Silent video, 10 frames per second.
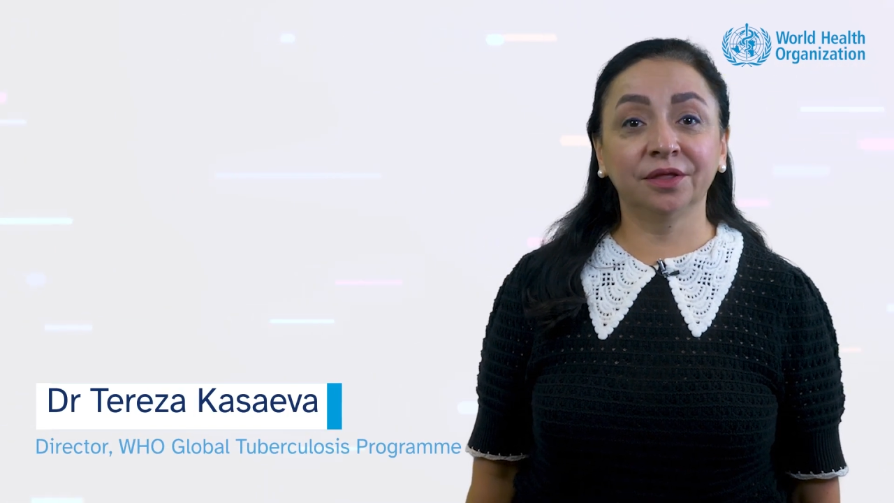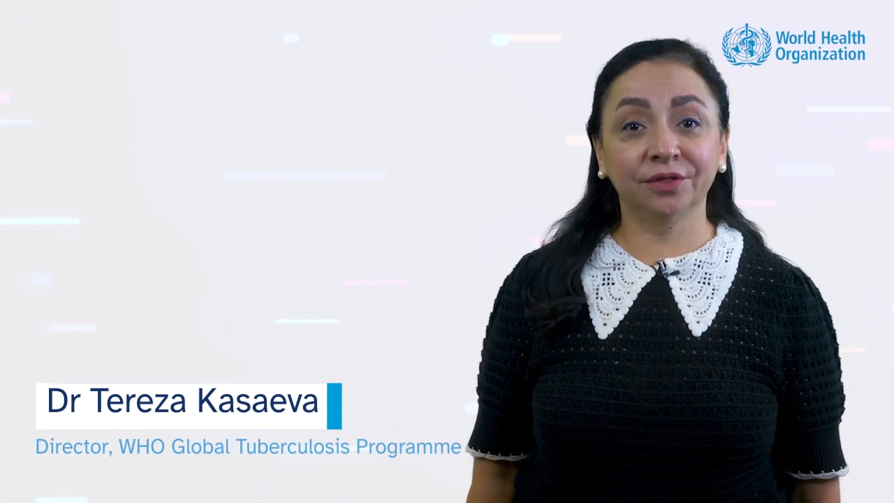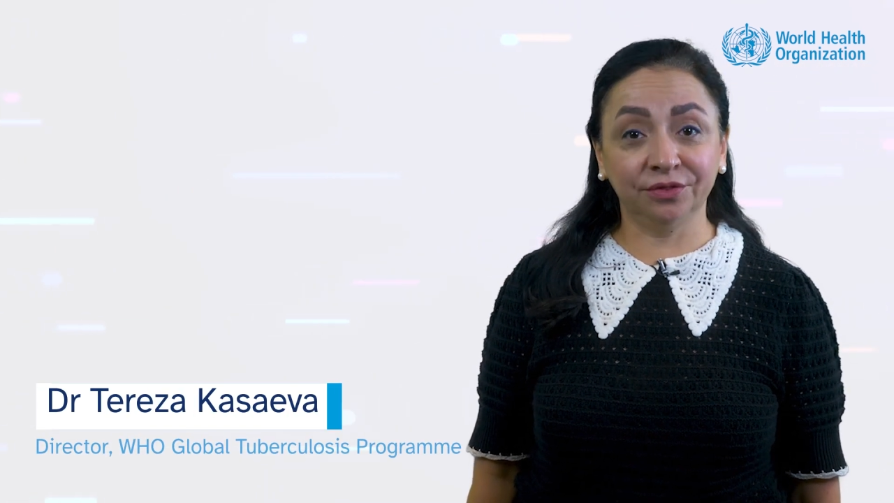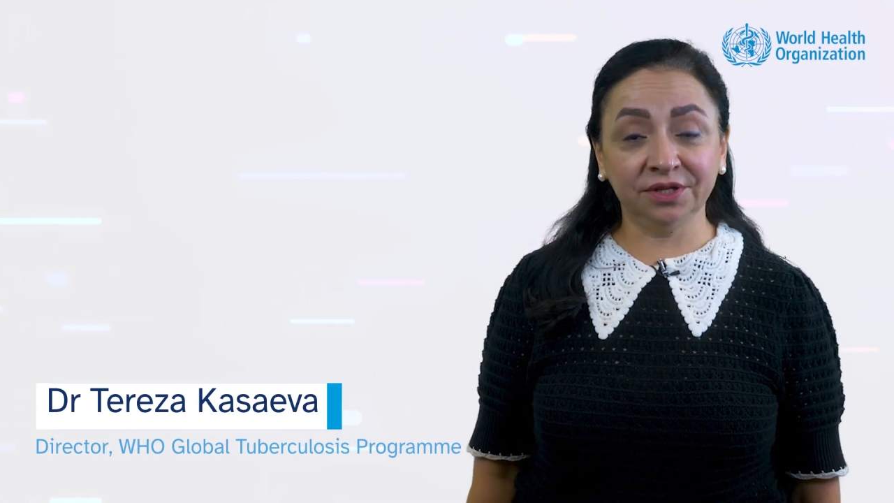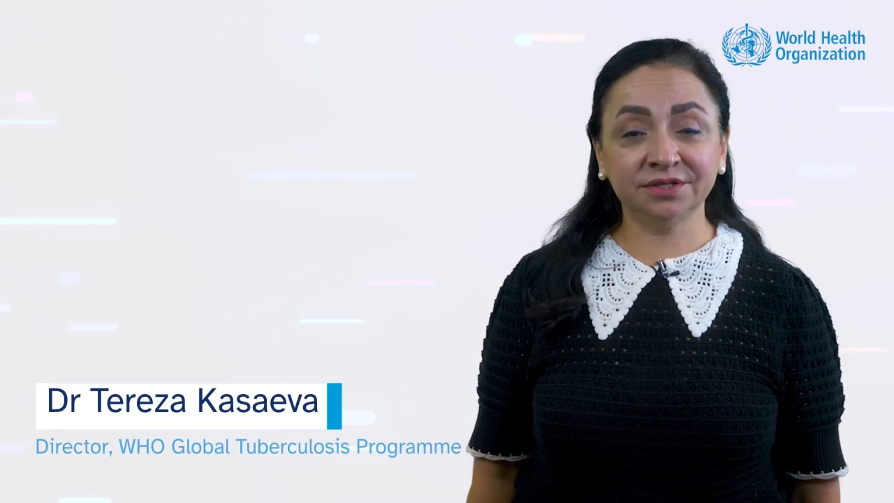
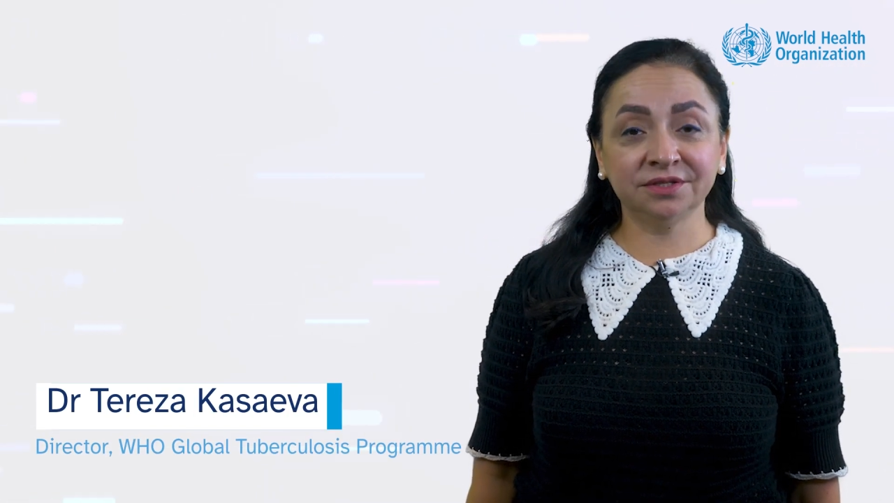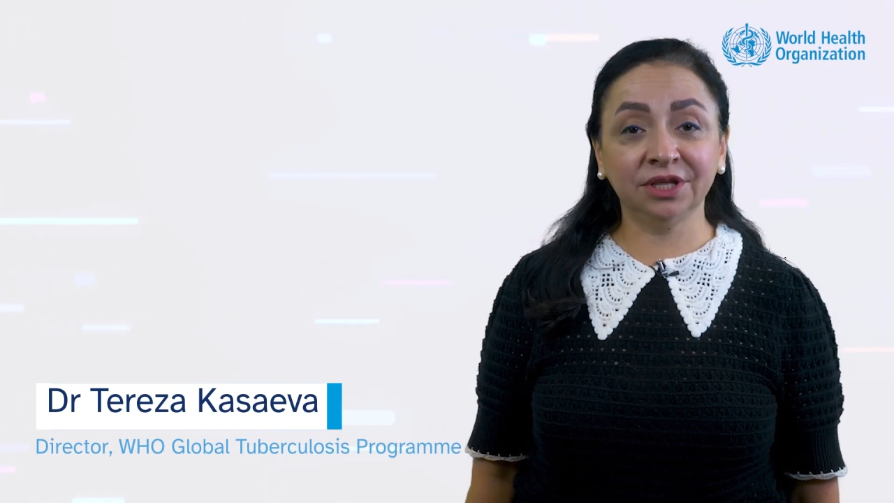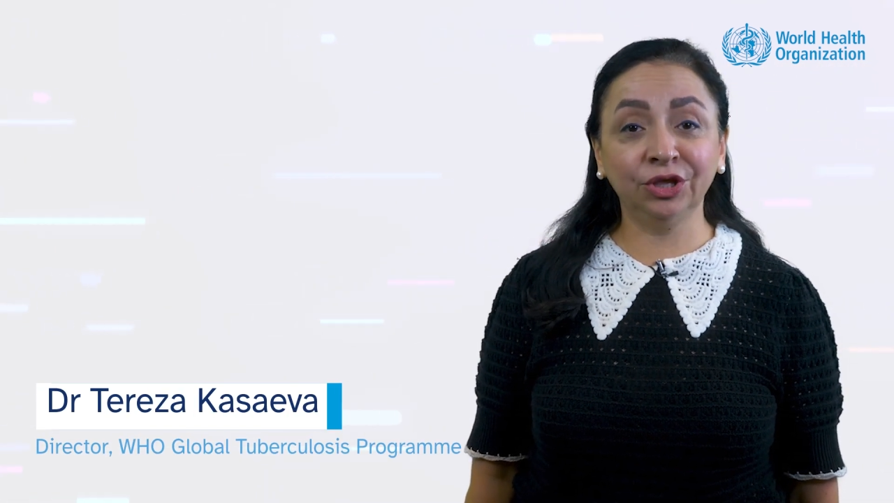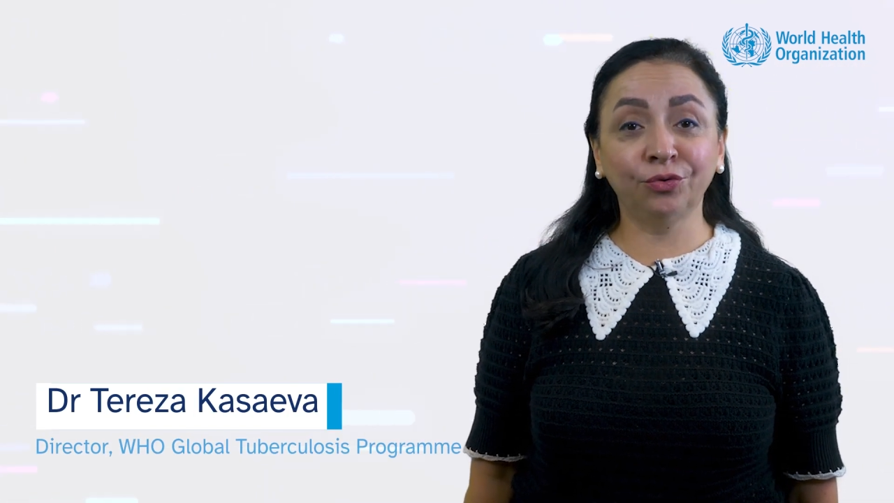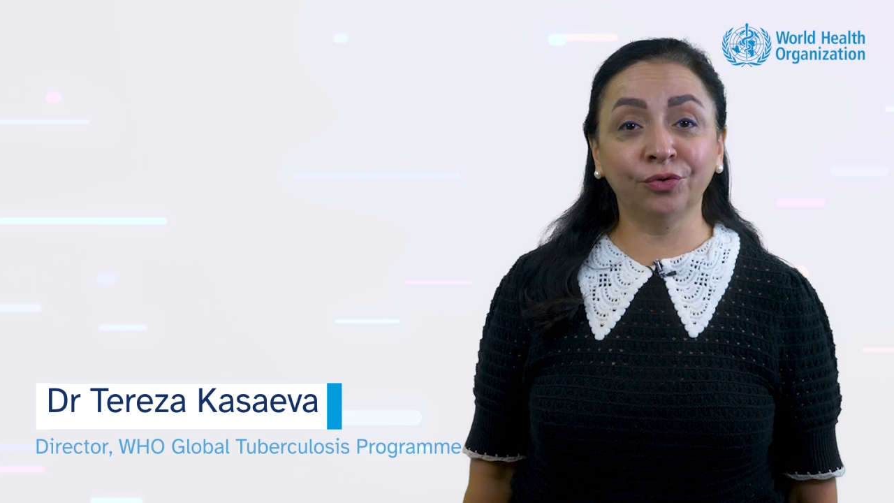This
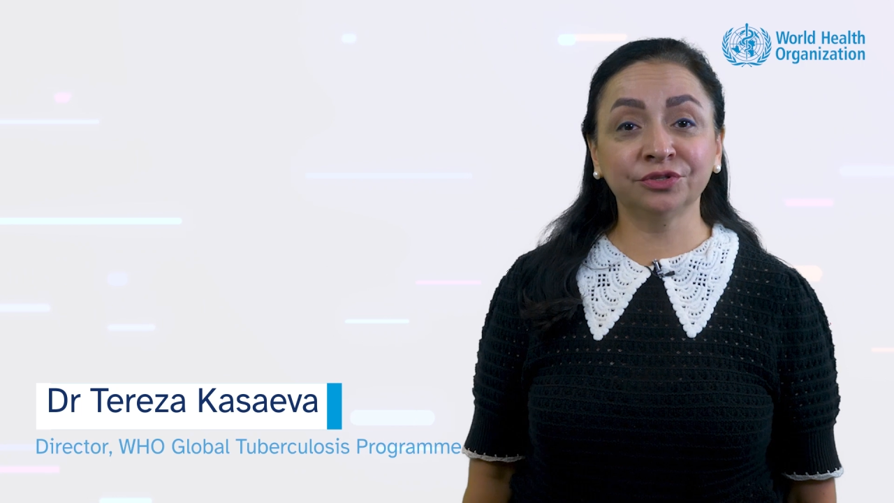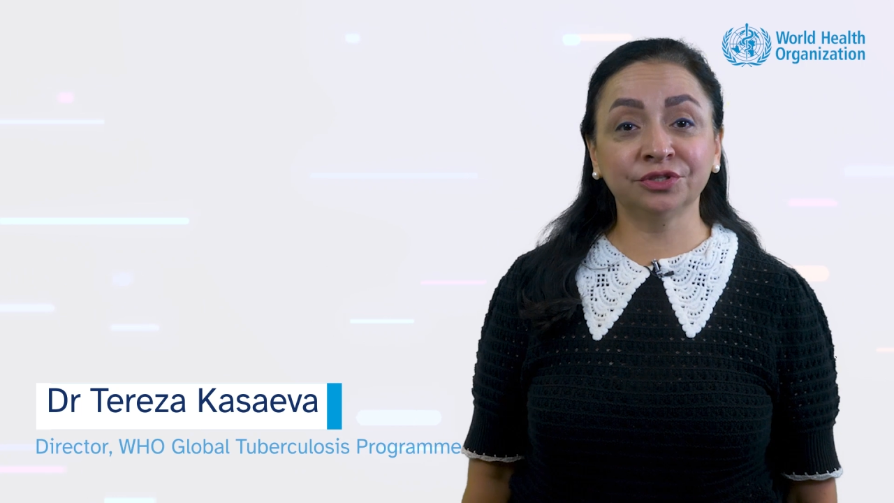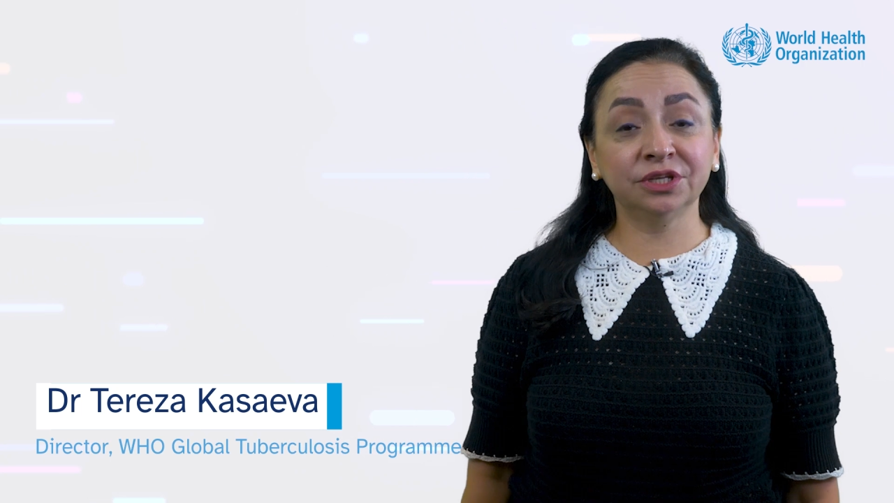e-course